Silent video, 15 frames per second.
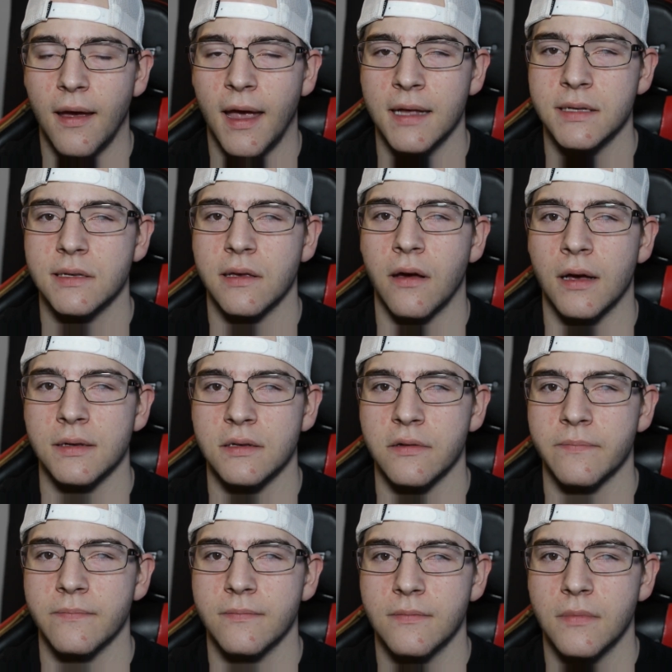and stay
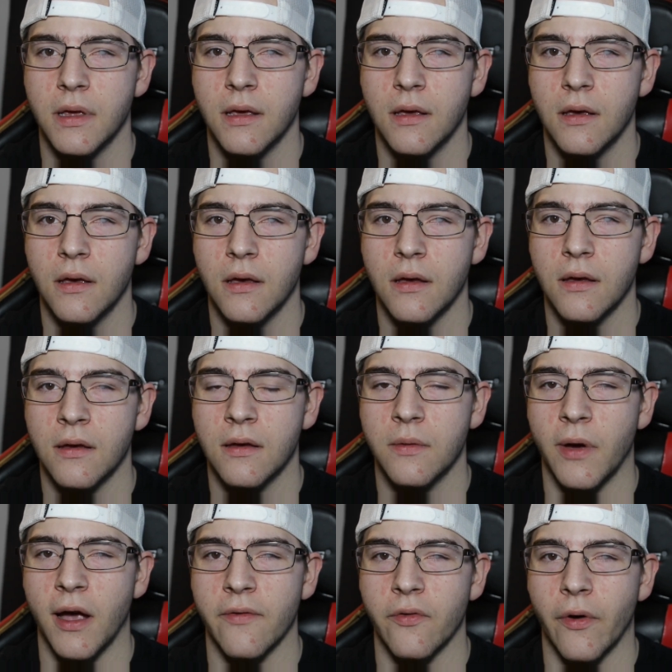awesome.
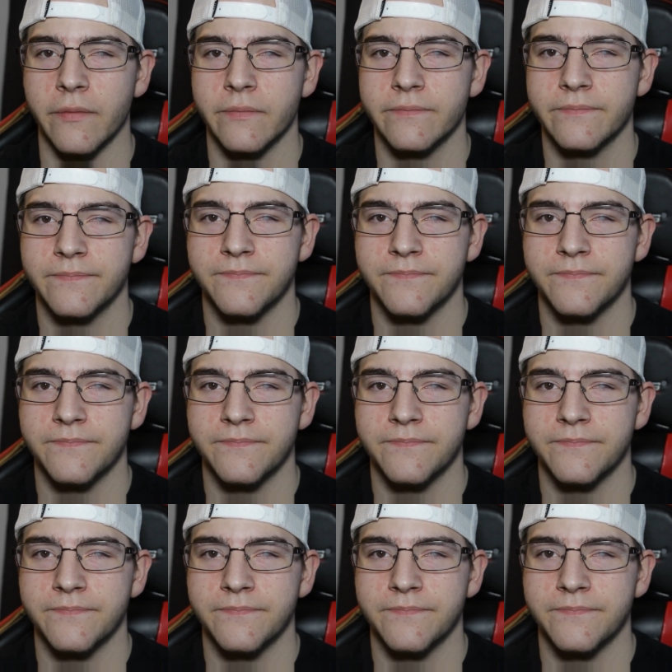Goodbye, everyone.